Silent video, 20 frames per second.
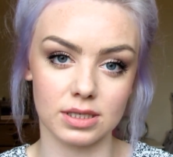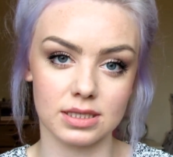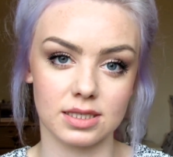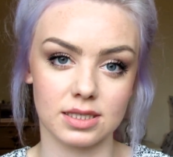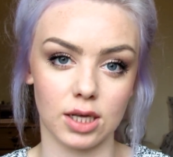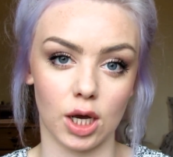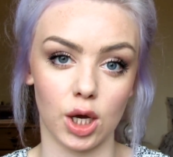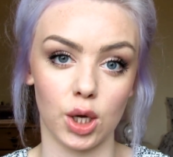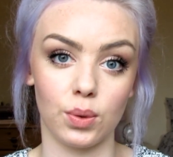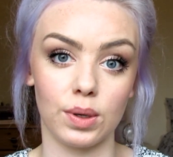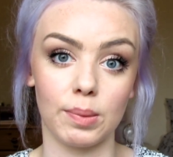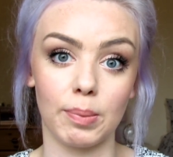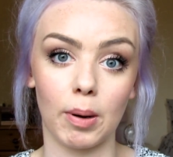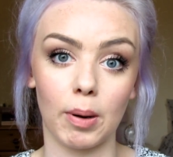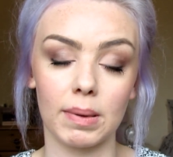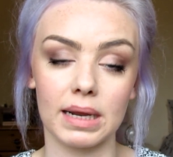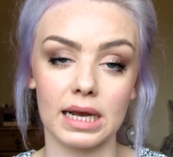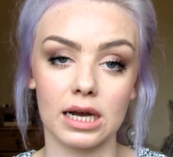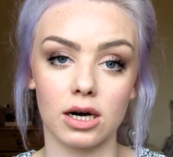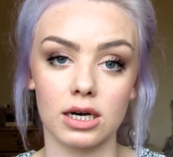so you
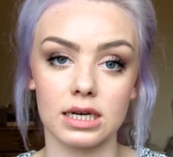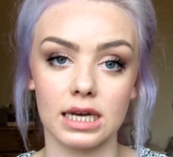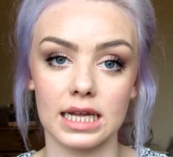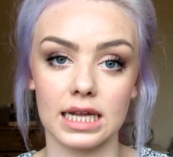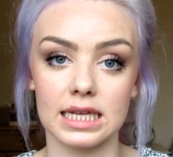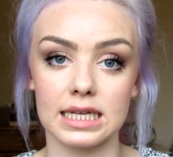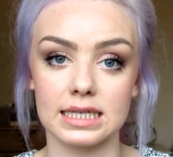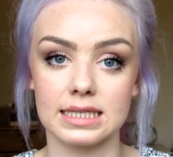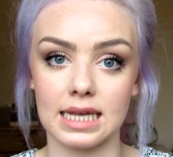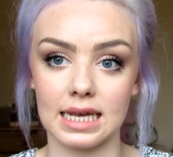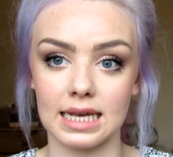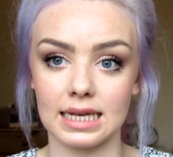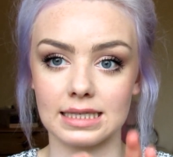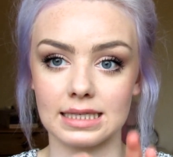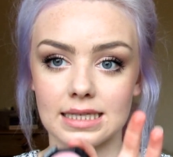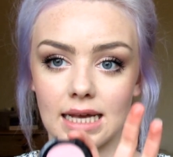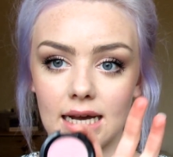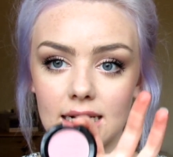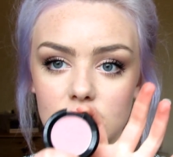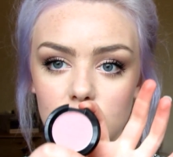probably can't get this
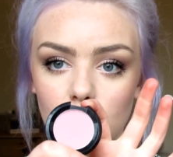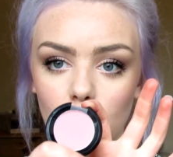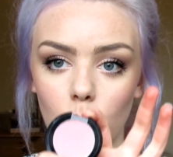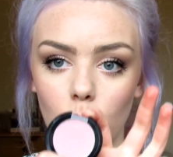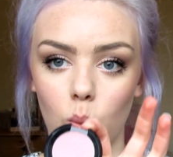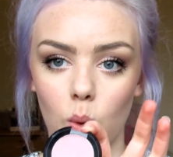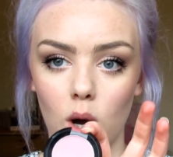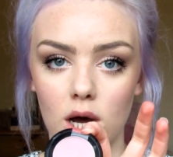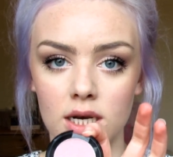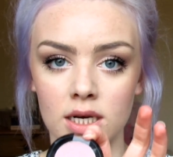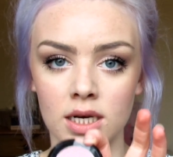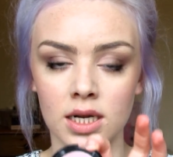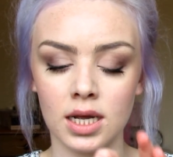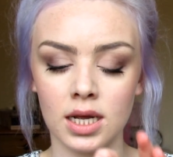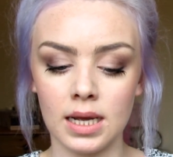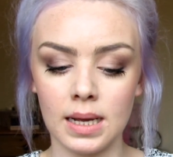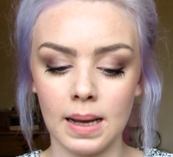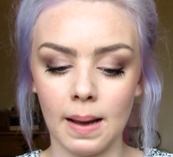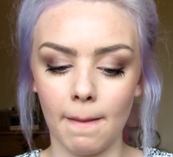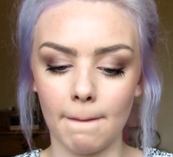exact one,
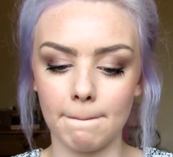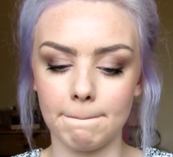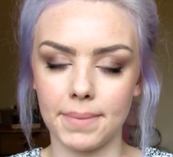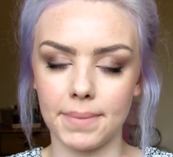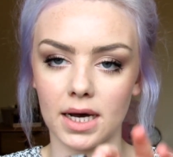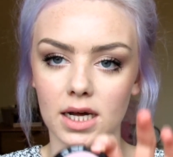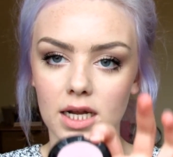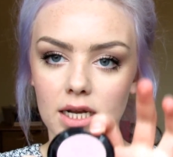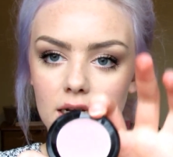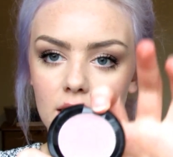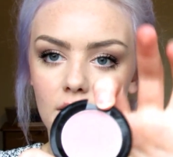but